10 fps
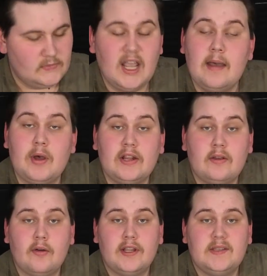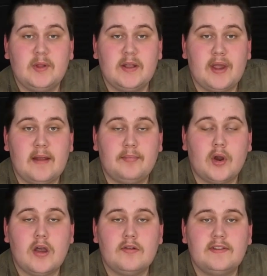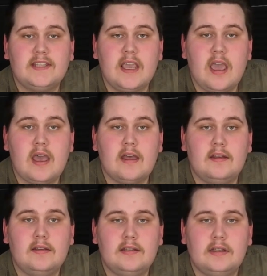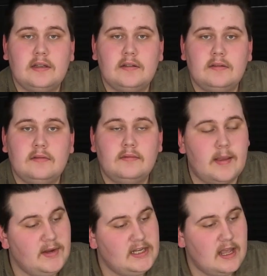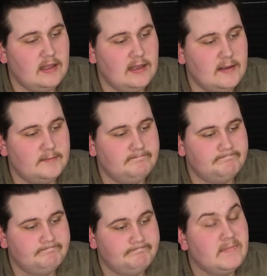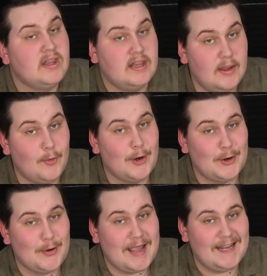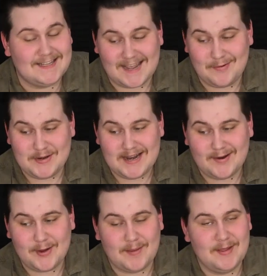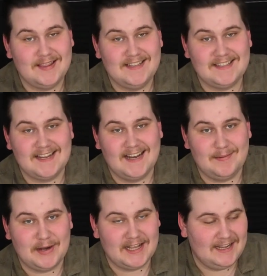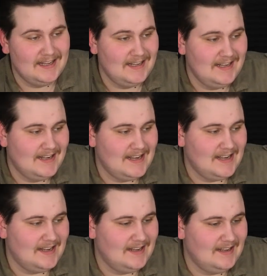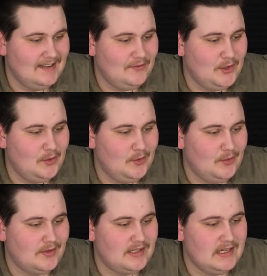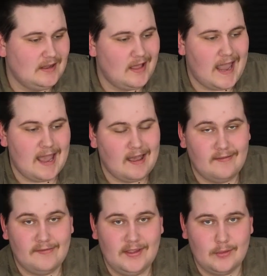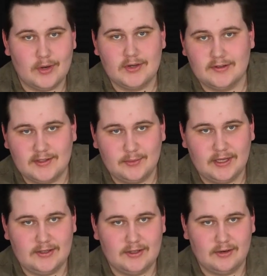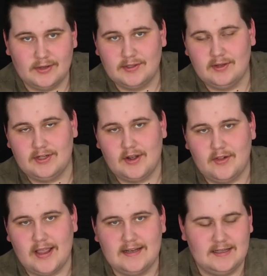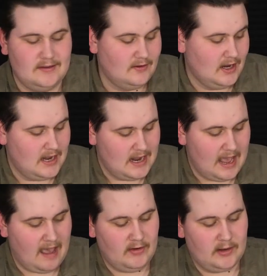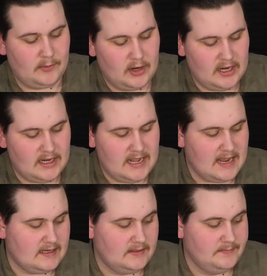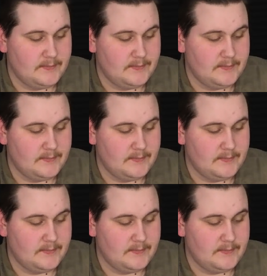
I bought the Hori Split Pad Pros, and let me tell you, they weren't great. I would not recommend these to anybody. If you still have the original Switch or Switch OLED and you haven't upgraded yet,